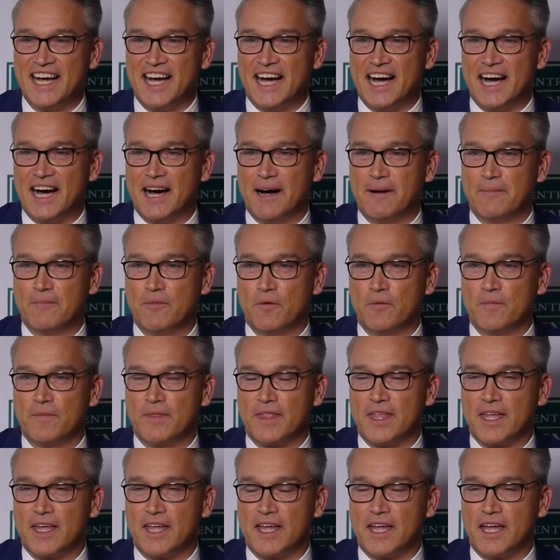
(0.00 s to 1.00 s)
The
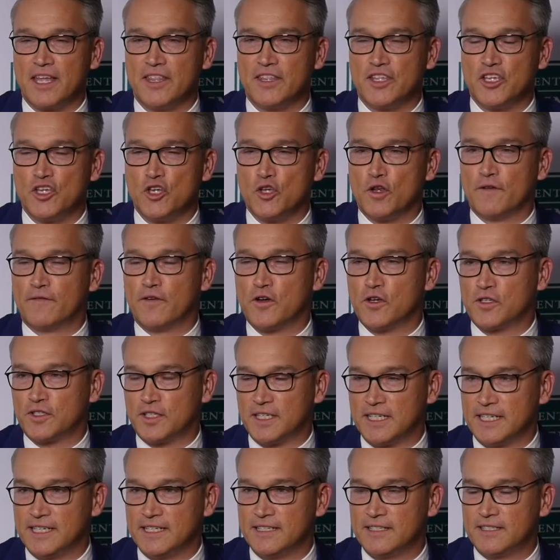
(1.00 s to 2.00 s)

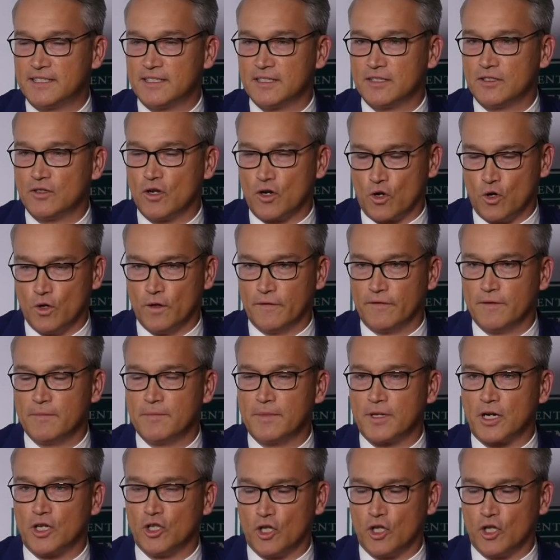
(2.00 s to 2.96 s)
universities, not all of them, but a